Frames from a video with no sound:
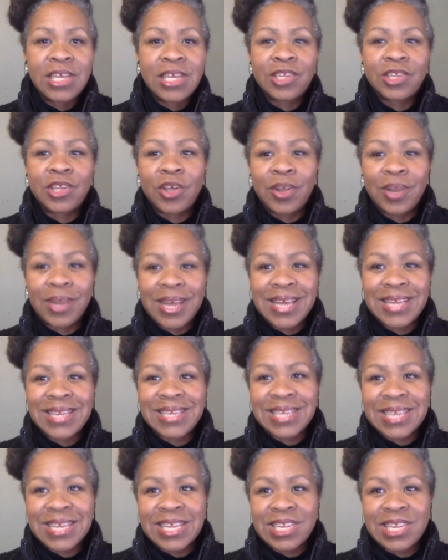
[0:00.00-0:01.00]
So
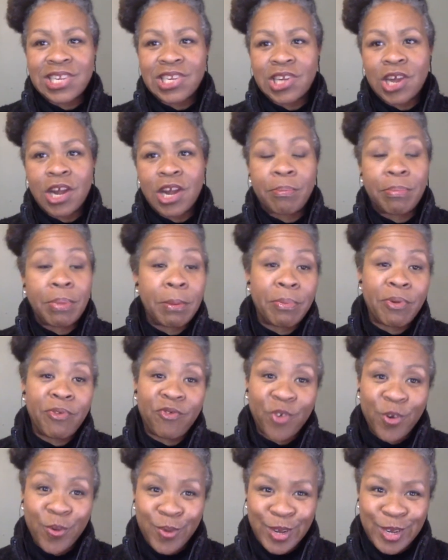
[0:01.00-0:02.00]
let's get started. But
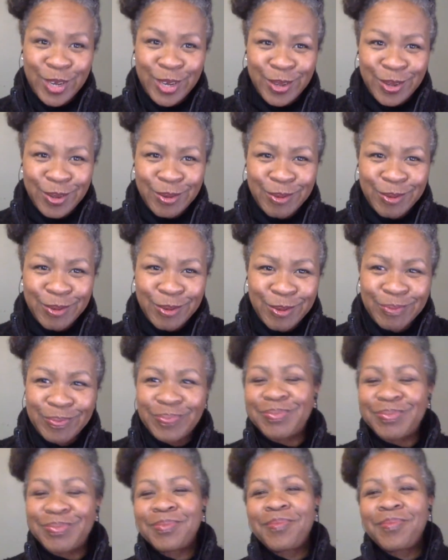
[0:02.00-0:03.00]
before we do,
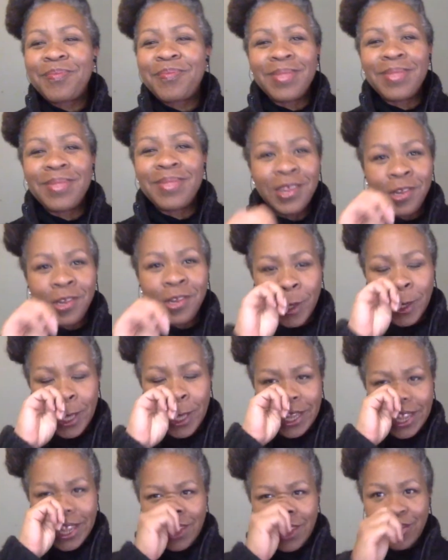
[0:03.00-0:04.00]
so
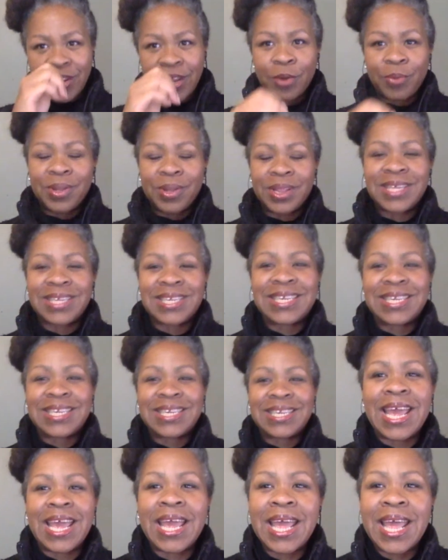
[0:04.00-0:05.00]
glad that you're here with us
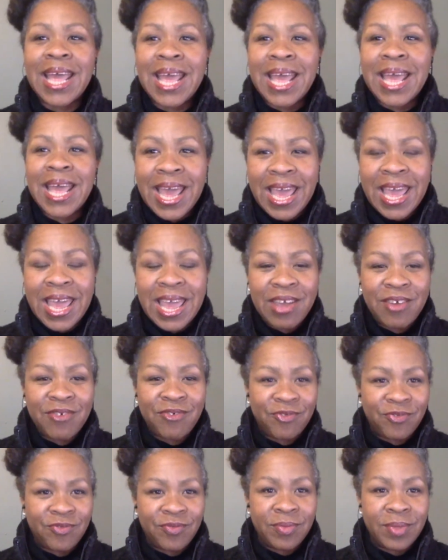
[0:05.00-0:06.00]
today.
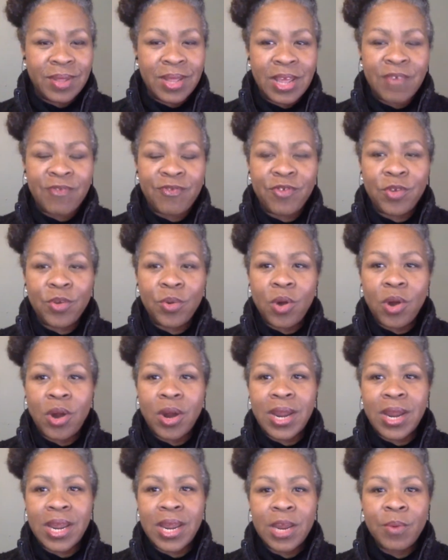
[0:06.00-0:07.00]
And if you
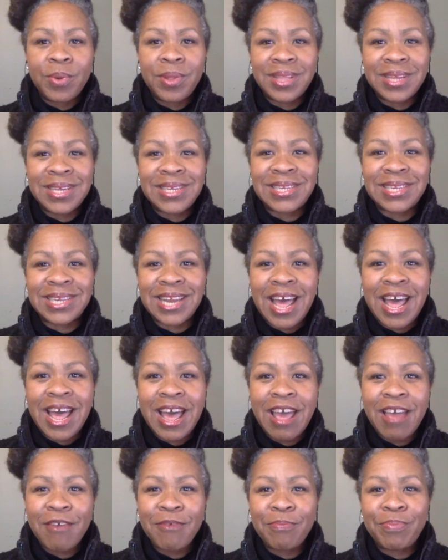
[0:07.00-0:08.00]
are here with us
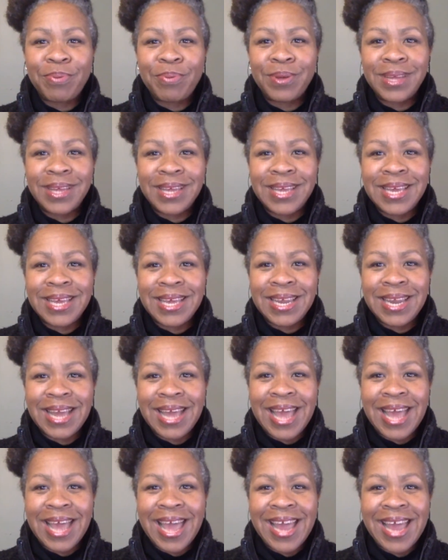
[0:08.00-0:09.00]
live, put in
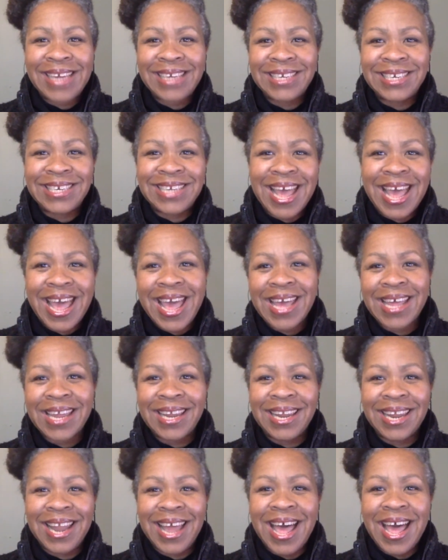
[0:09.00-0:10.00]
a
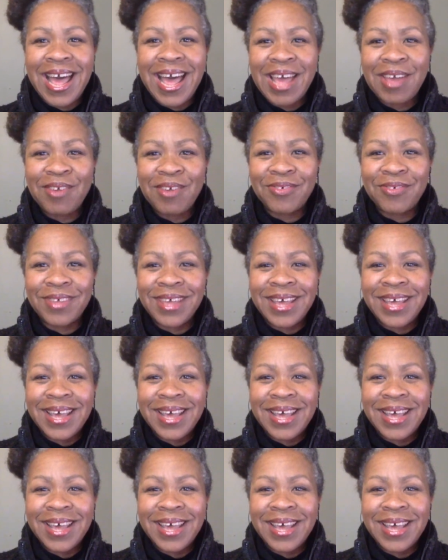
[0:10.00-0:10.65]
hashtag live.